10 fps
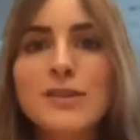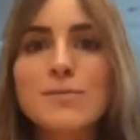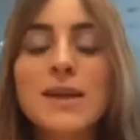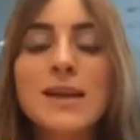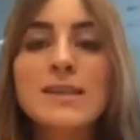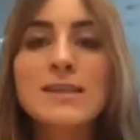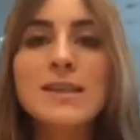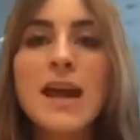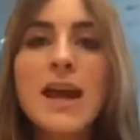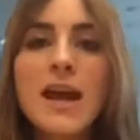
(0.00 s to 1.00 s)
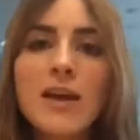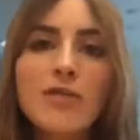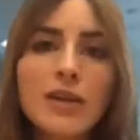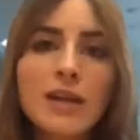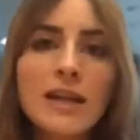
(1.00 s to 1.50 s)
is because it
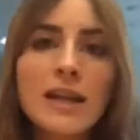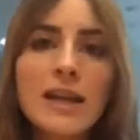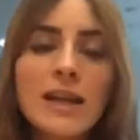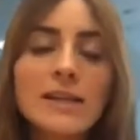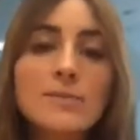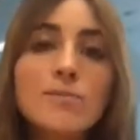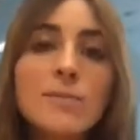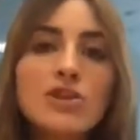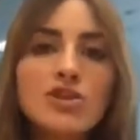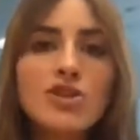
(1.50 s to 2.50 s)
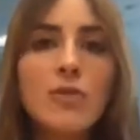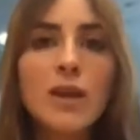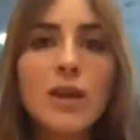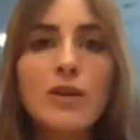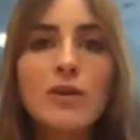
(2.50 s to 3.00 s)
really is me
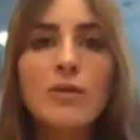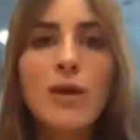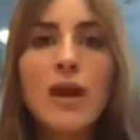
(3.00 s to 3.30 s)
showing you